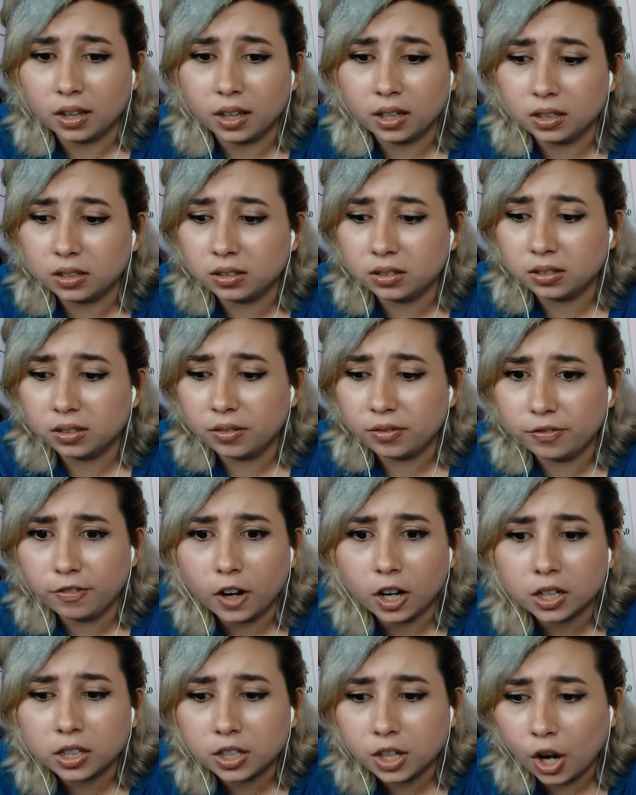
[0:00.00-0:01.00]
Like,
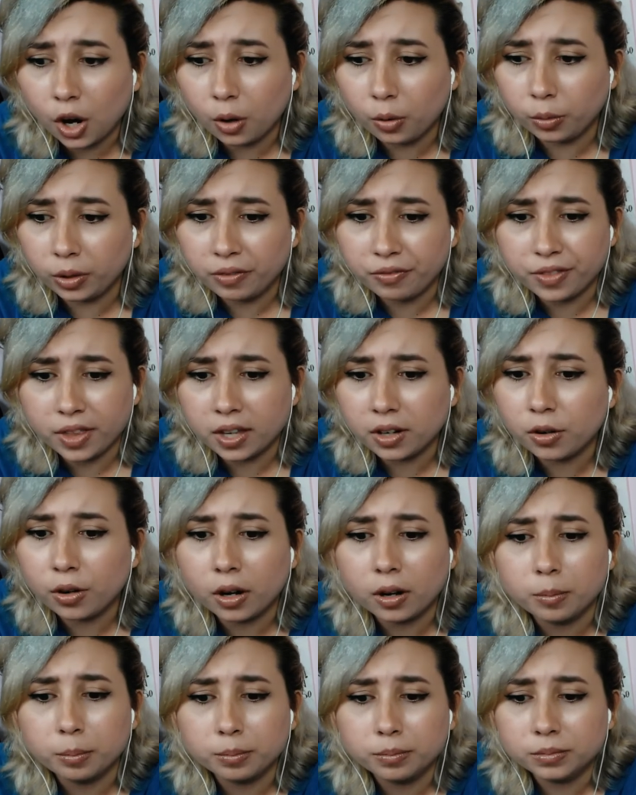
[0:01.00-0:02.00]
fuck no. If they don't
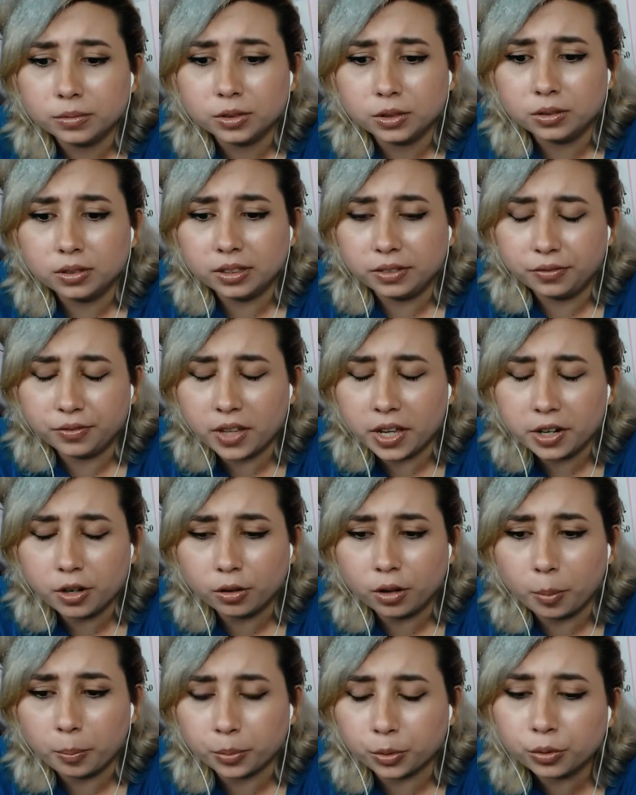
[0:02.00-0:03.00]

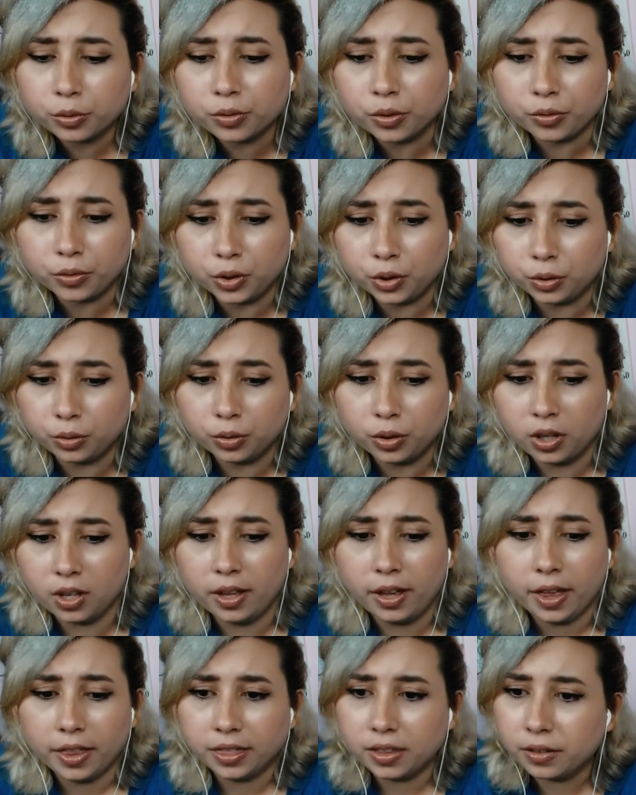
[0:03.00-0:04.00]
approve of you,
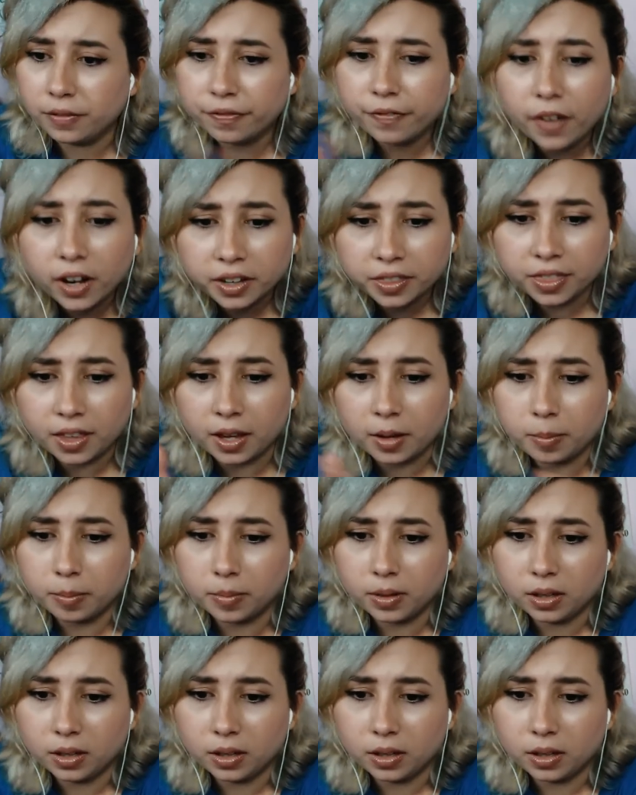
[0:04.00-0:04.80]
then fuck them.